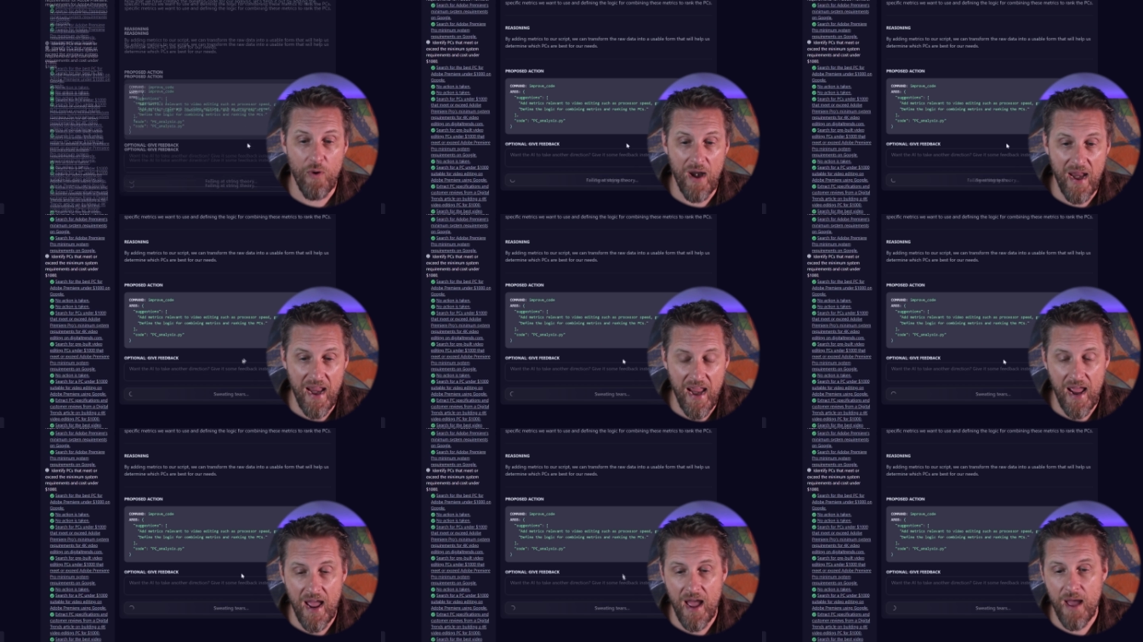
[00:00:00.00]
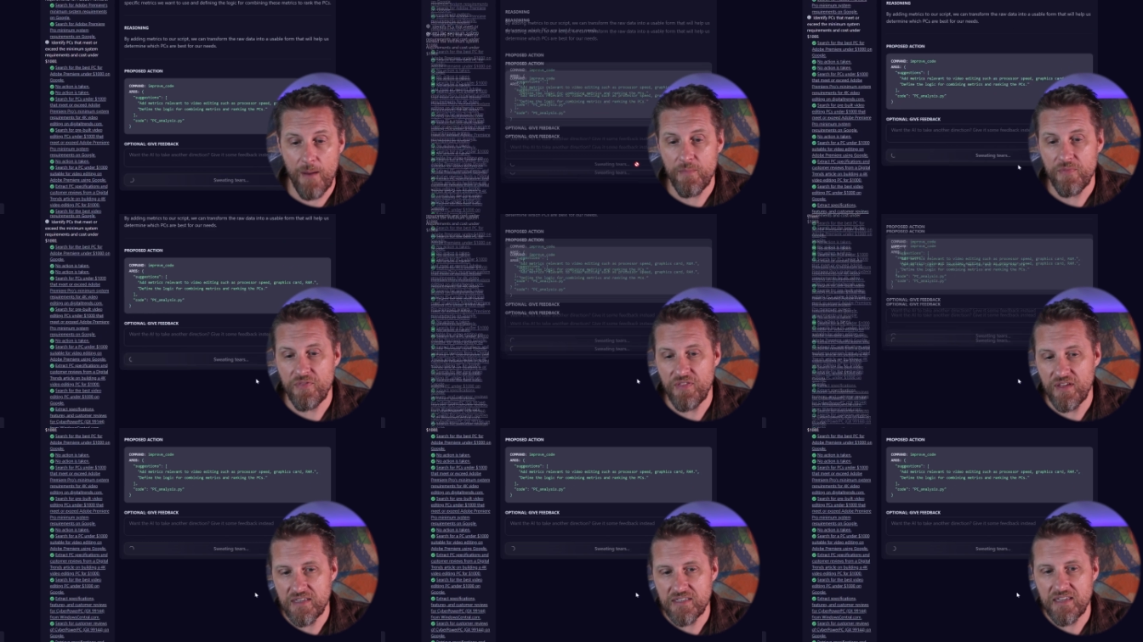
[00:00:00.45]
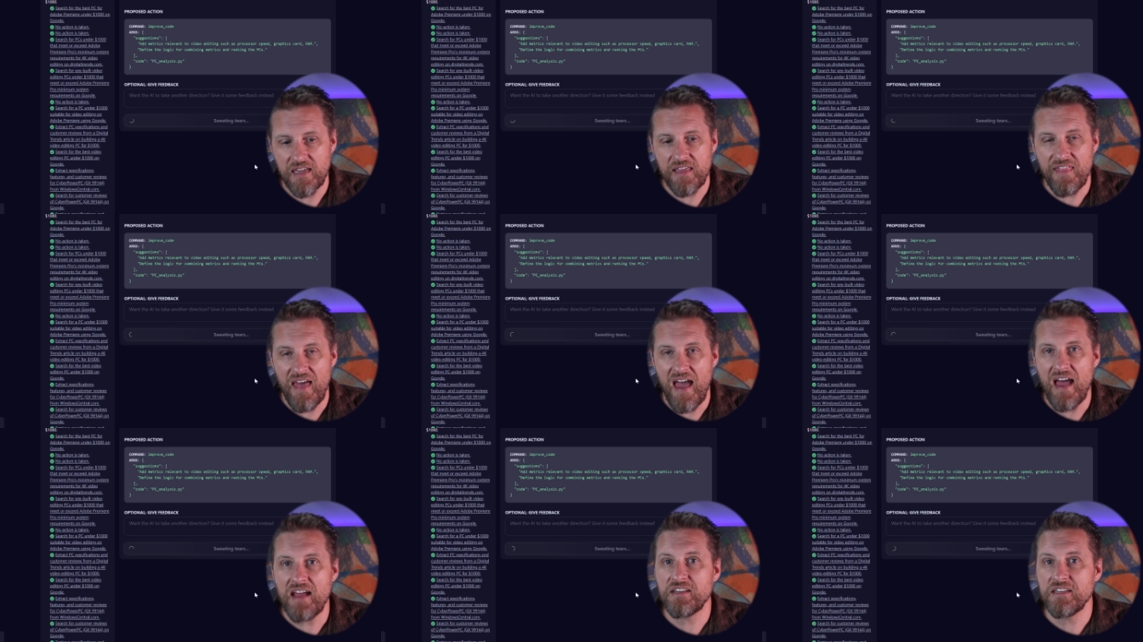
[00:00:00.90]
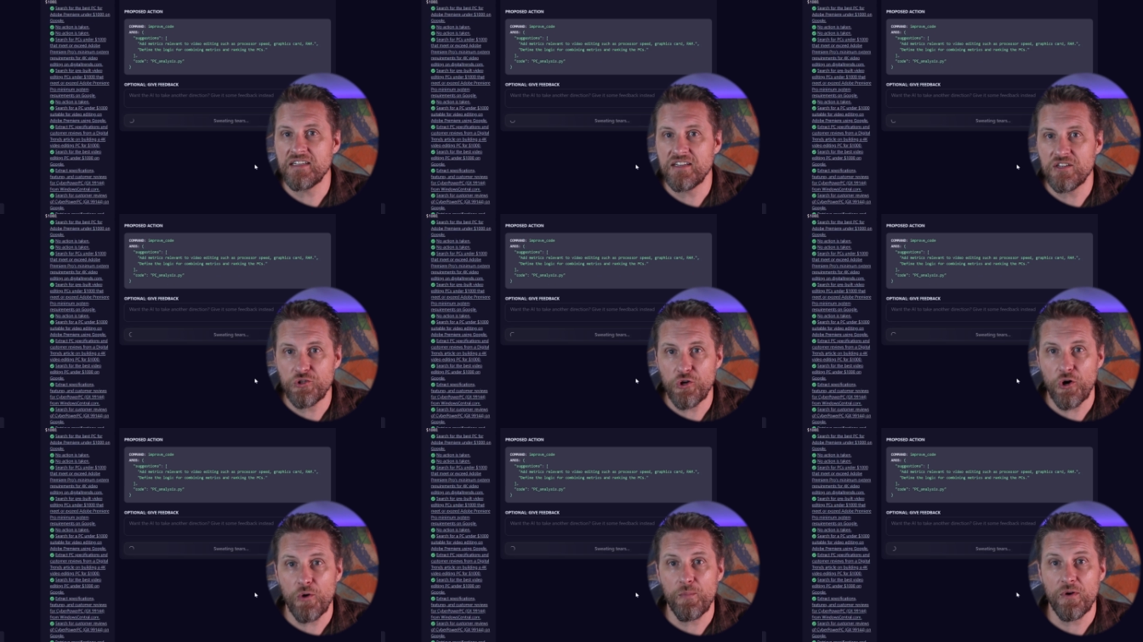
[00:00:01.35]
RAM, things like that to
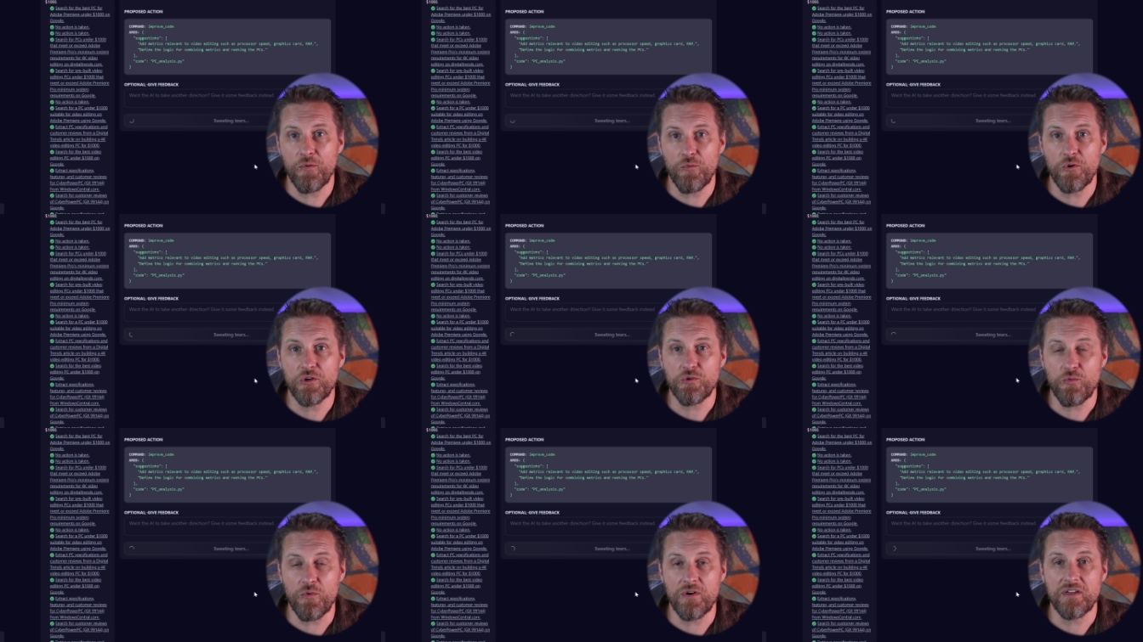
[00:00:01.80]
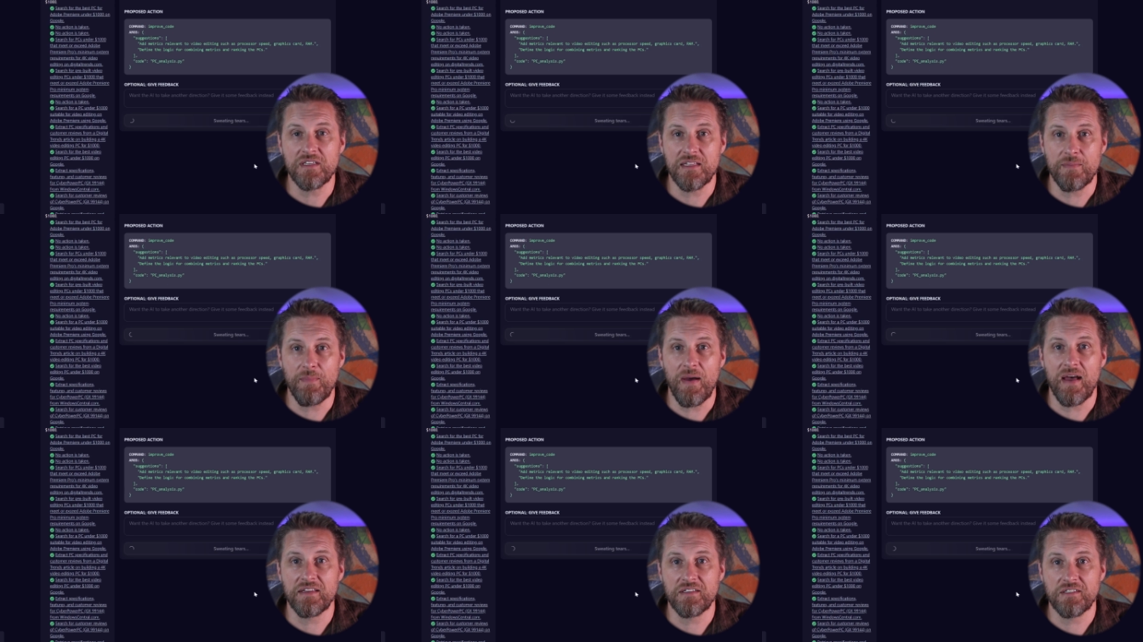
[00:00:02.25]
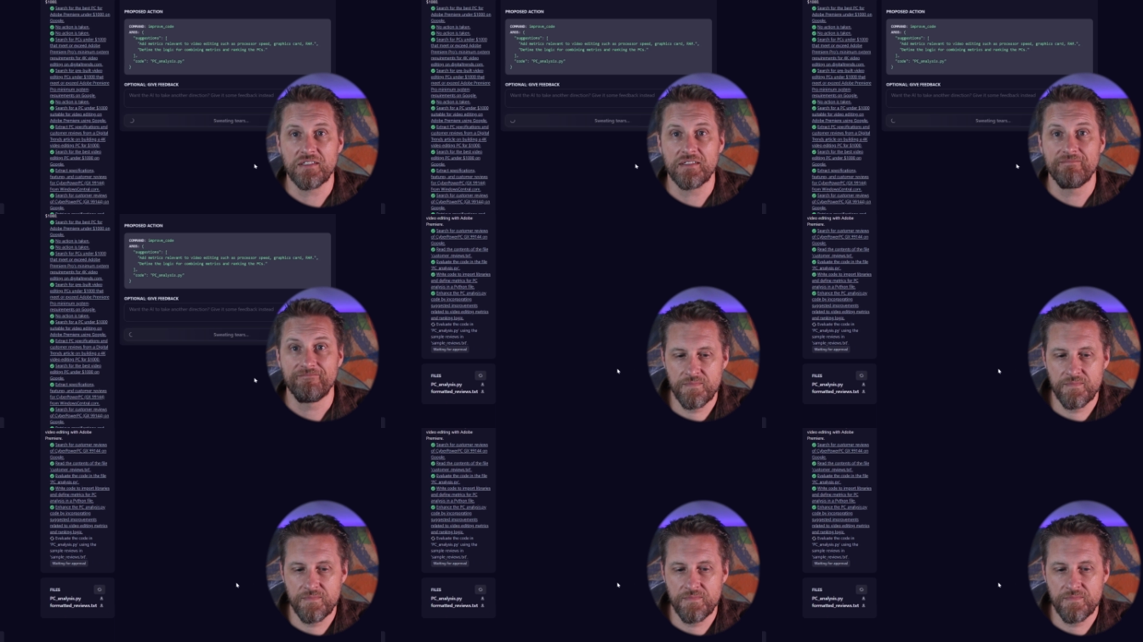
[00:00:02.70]
determine which one is the best.